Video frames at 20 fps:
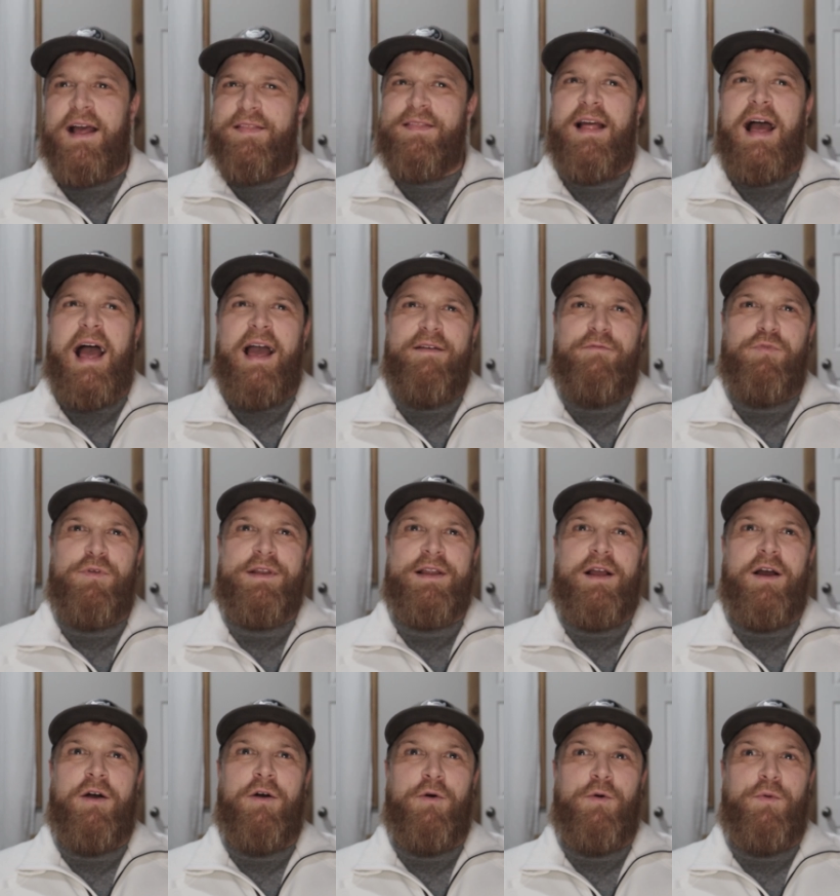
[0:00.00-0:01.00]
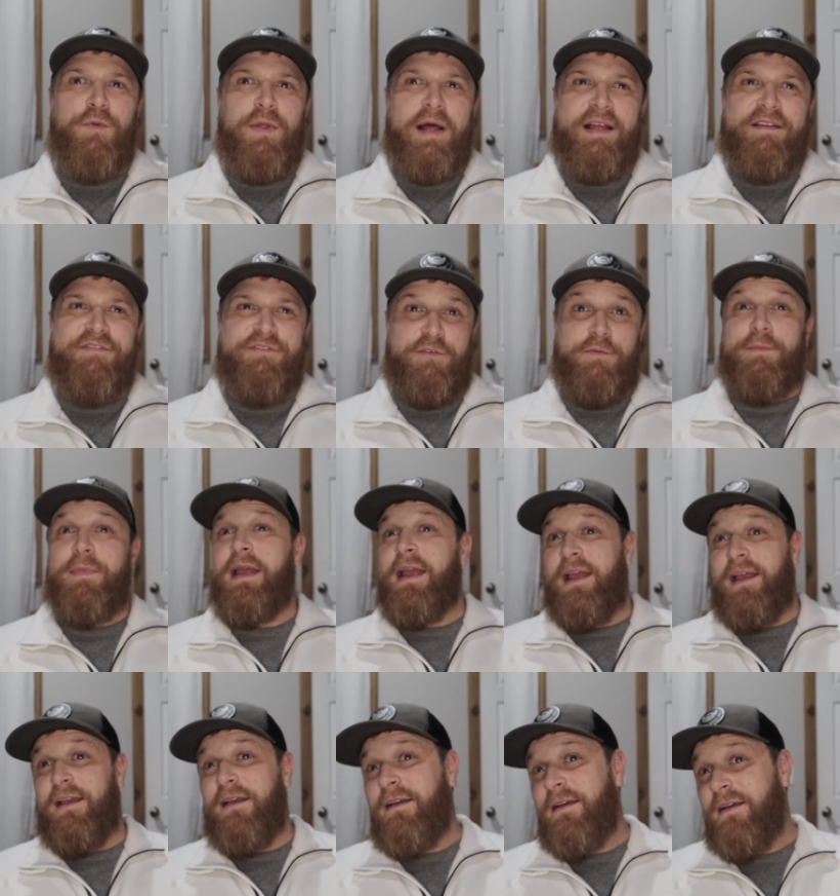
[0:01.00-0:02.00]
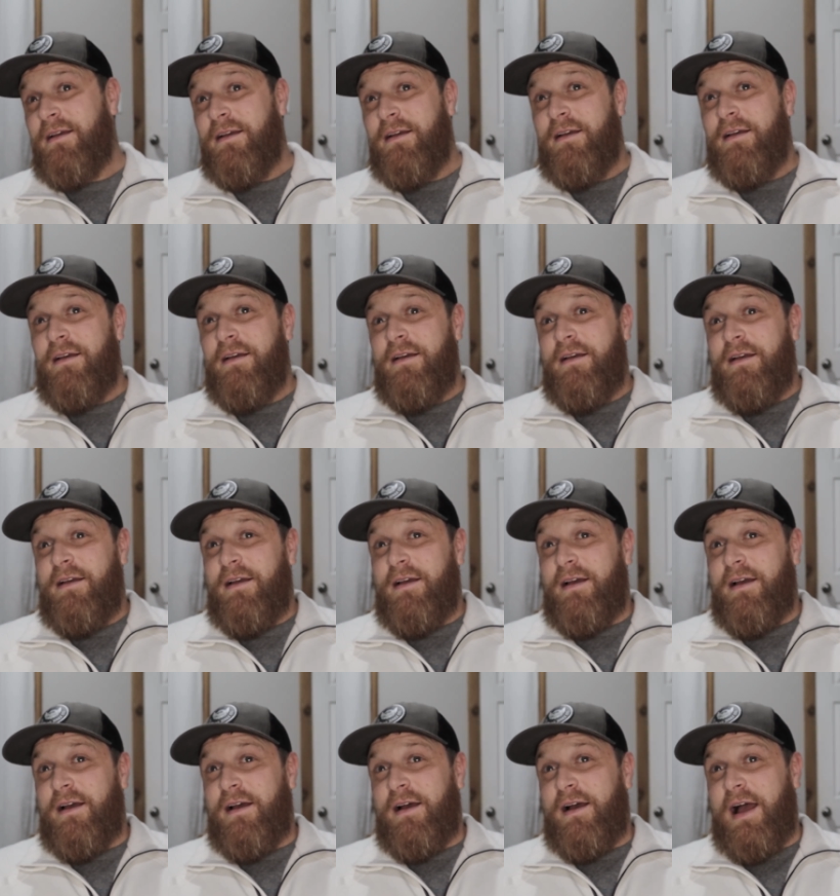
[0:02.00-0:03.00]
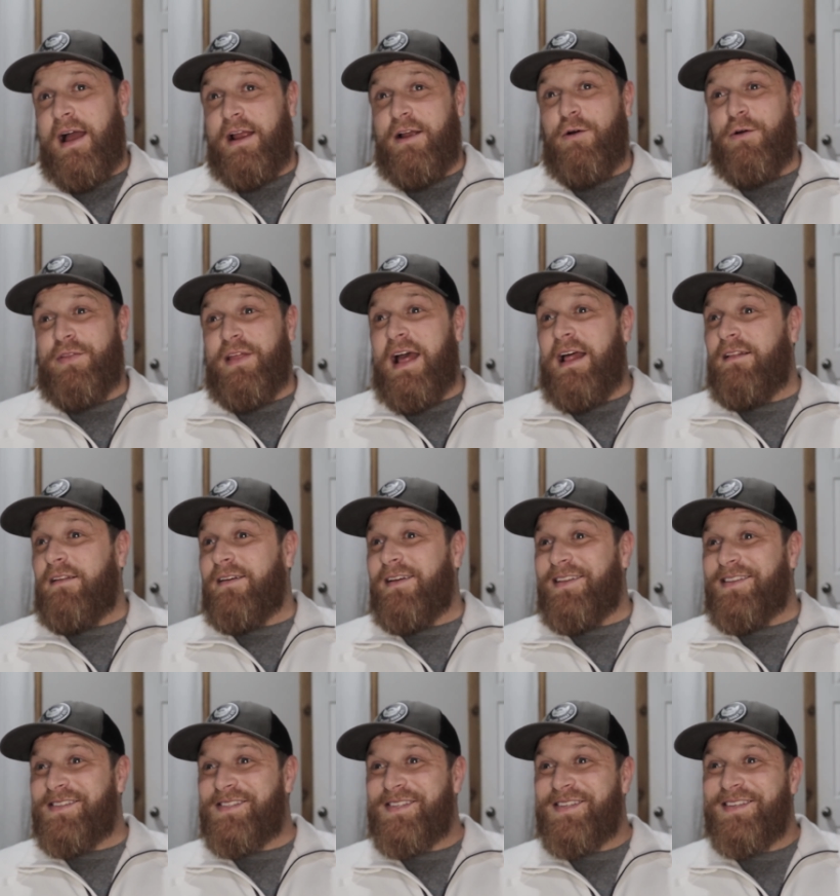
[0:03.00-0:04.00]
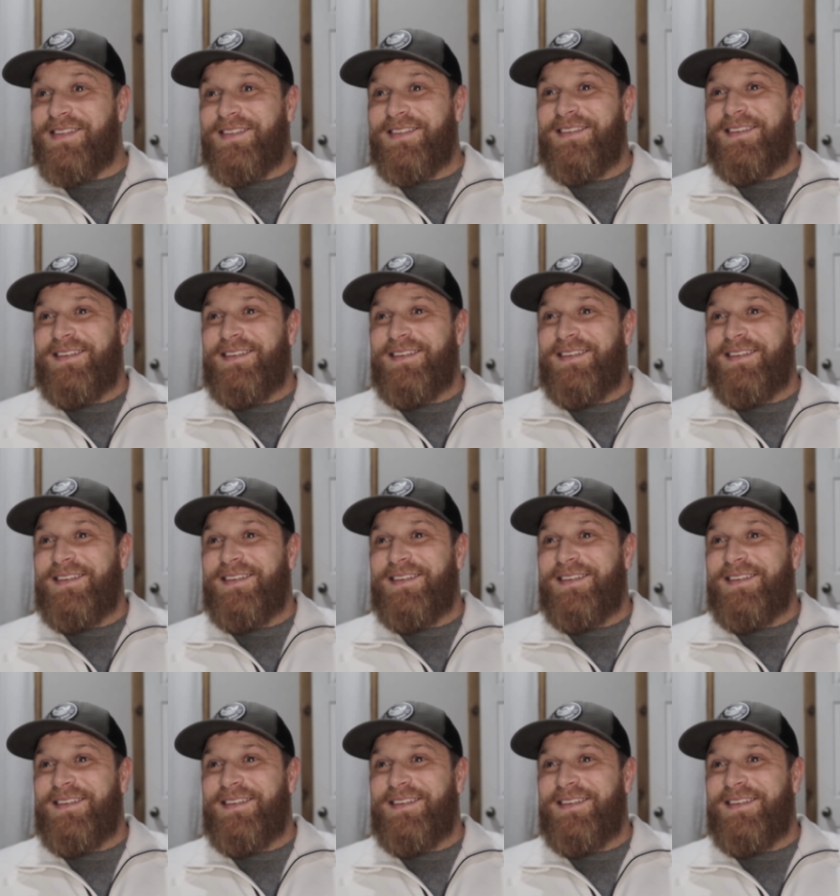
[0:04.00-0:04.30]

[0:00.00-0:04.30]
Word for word: I, I would go like for me, I go with elegance.